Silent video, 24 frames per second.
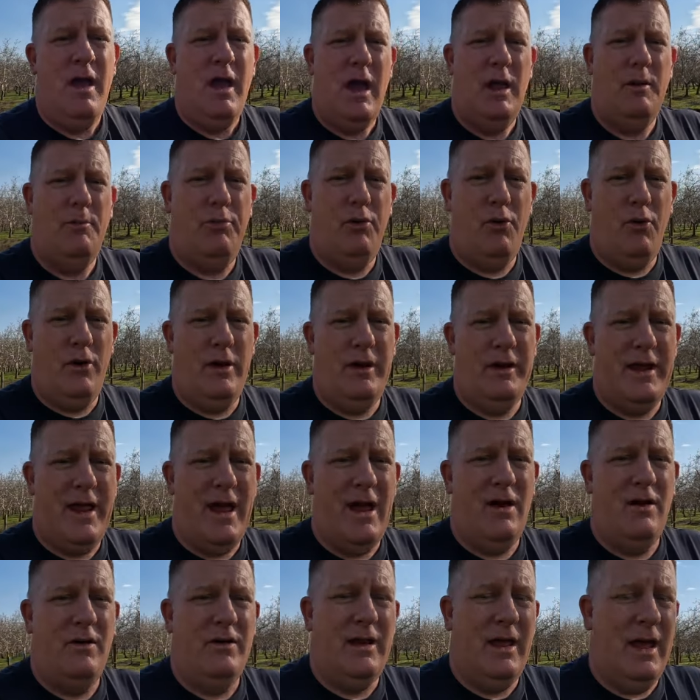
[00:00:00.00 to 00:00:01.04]
and point
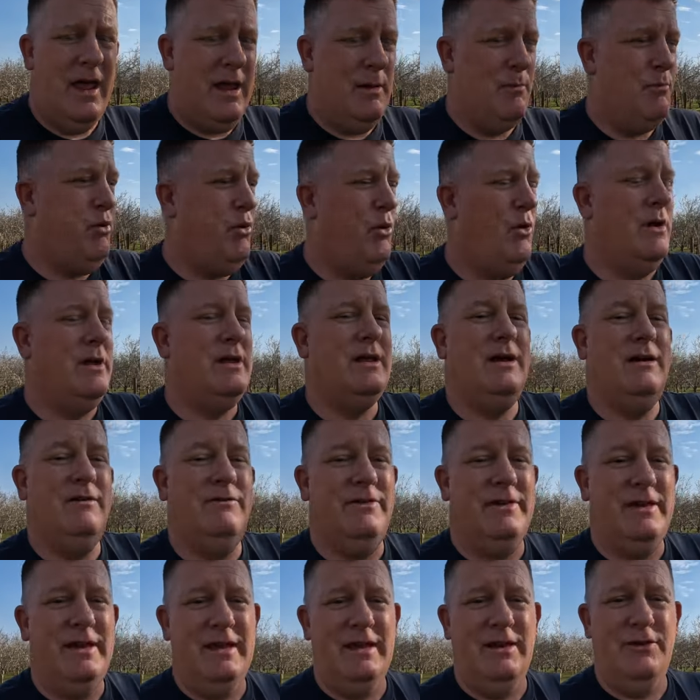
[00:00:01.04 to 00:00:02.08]
out a point
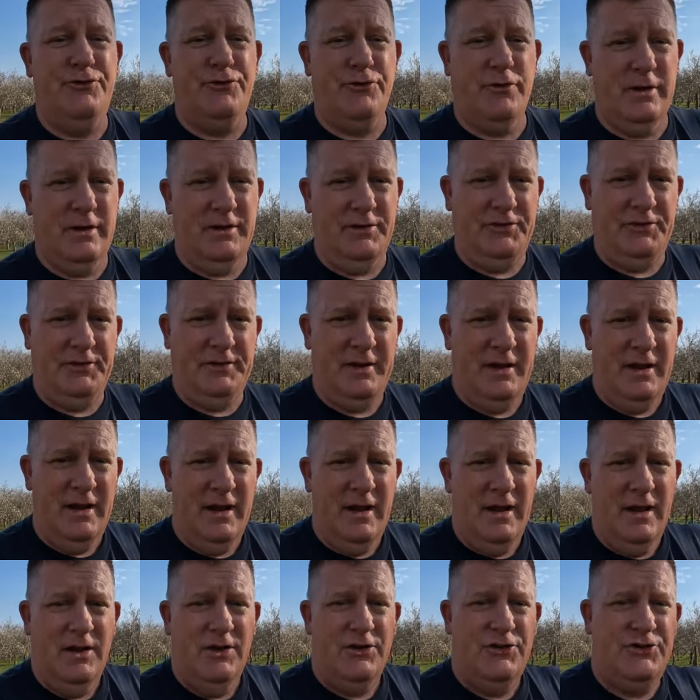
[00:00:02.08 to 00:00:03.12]
of interest
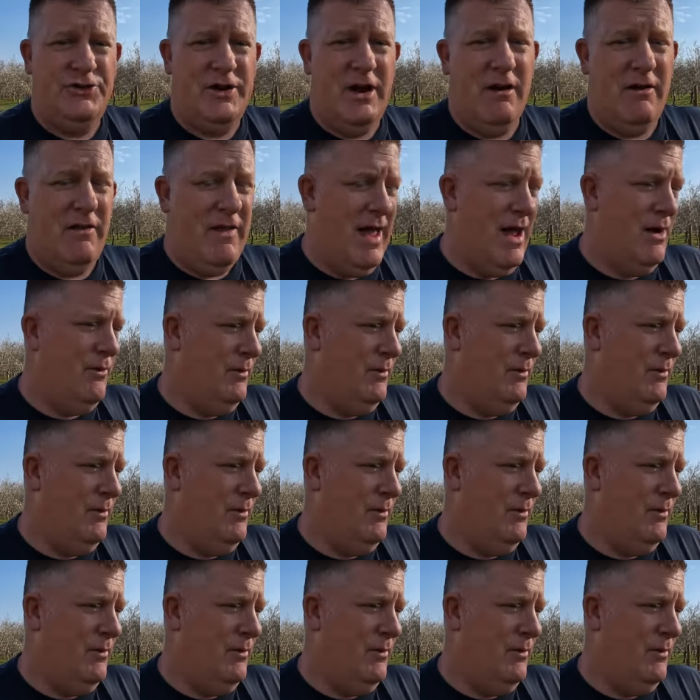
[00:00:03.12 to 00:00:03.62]
share that